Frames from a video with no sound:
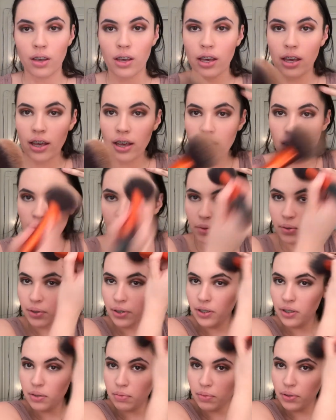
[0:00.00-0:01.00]
And I'm
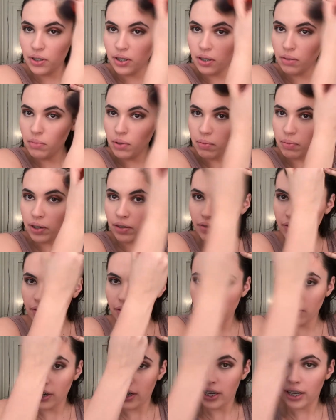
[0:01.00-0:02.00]
going to put some on my
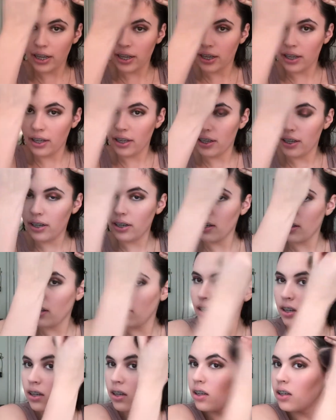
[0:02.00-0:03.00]
forehead
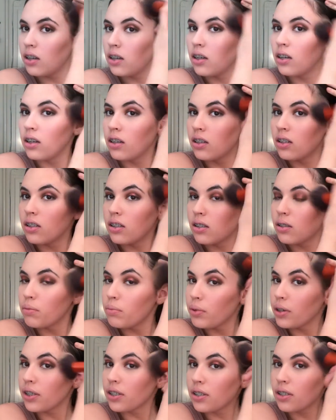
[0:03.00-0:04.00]
to
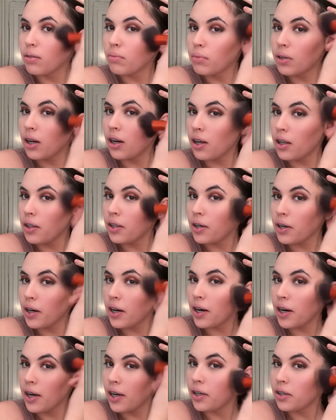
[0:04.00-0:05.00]
bring some
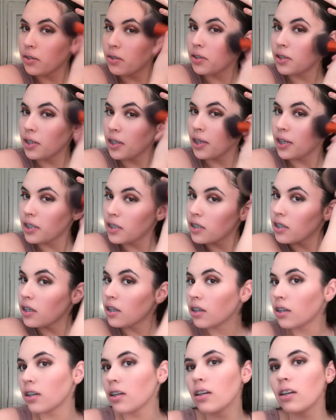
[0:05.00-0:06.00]
color. I usually like
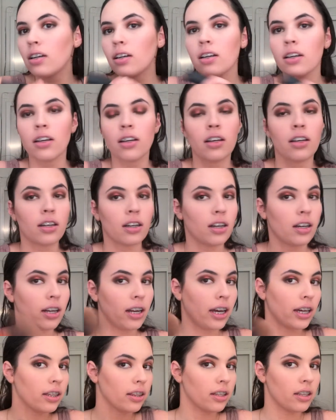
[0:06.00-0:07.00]
to
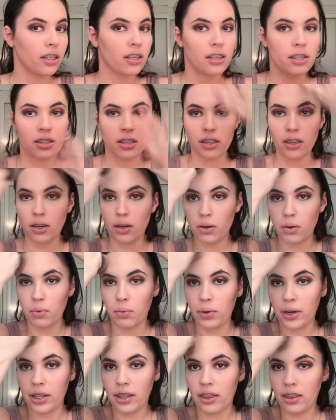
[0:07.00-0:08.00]
connect this
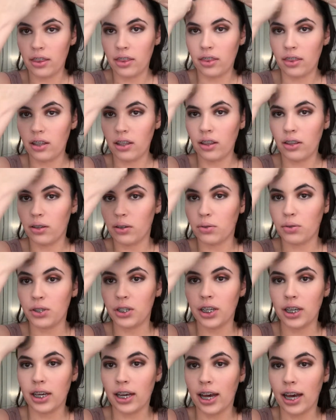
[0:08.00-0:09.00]
with the little
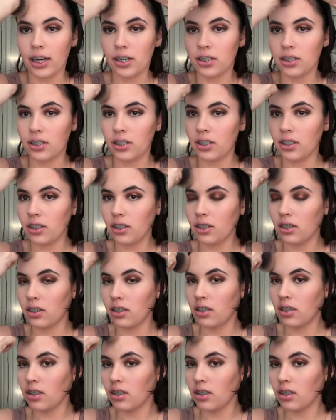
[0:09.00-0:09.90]
cheek action.